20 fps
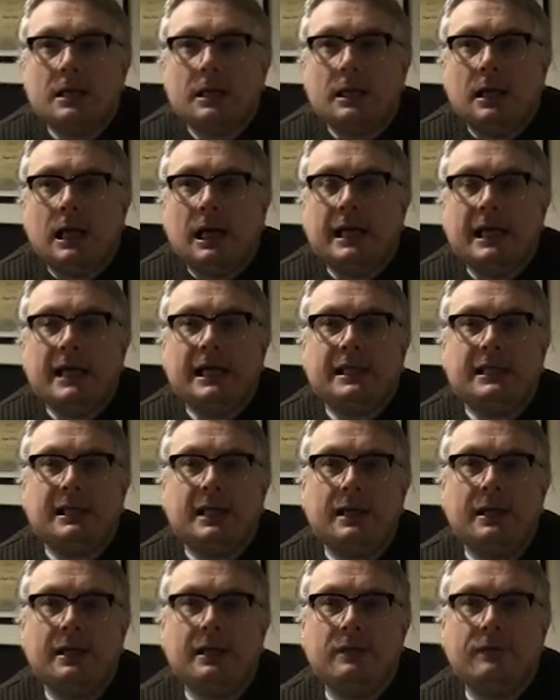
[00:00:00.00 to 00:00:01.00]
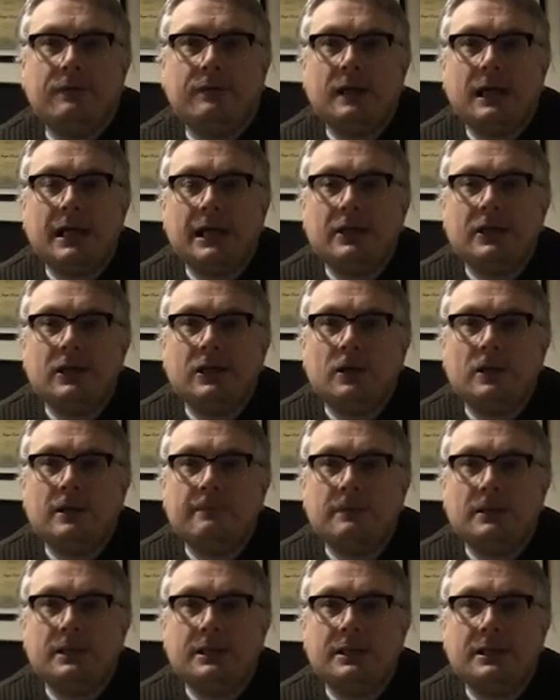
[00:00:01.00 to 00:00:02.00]
I guess, the fly in the
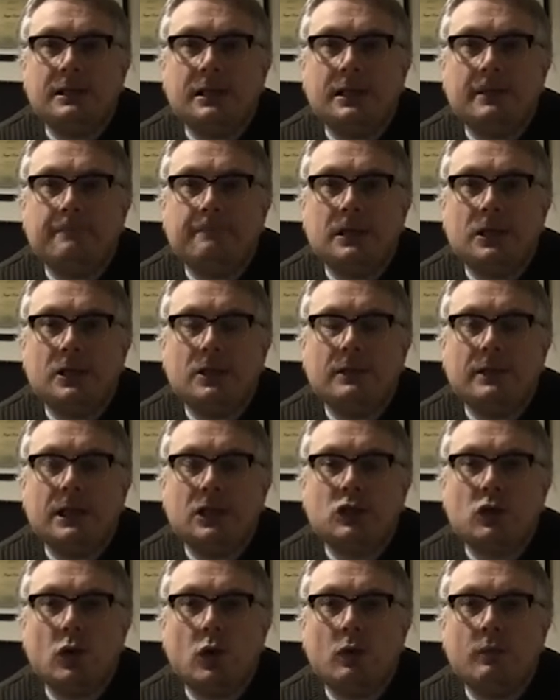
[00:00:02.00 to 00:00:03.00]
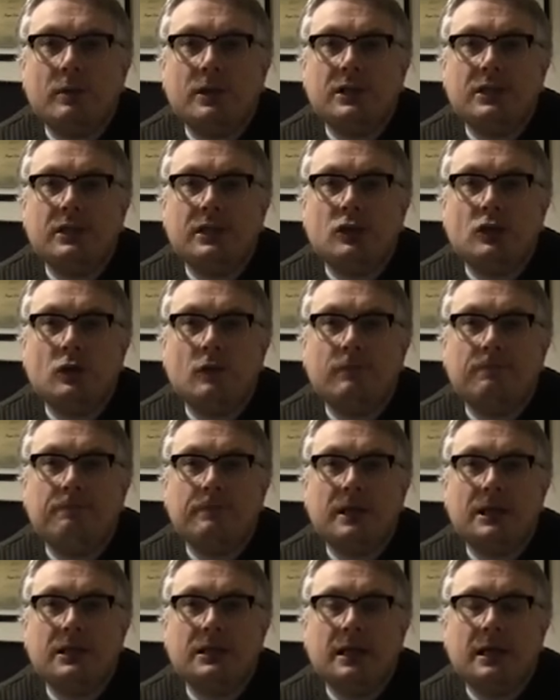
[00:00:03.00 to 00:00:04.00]
ointment, isn't it? That's always the tough
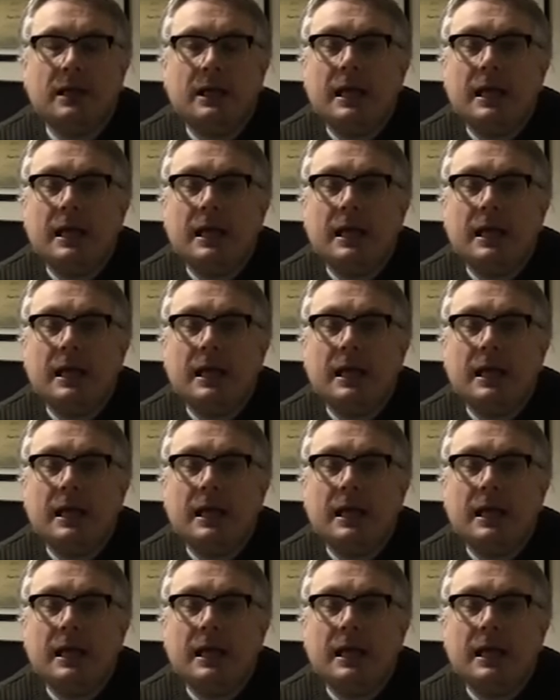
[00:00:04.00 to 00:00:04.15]
bit.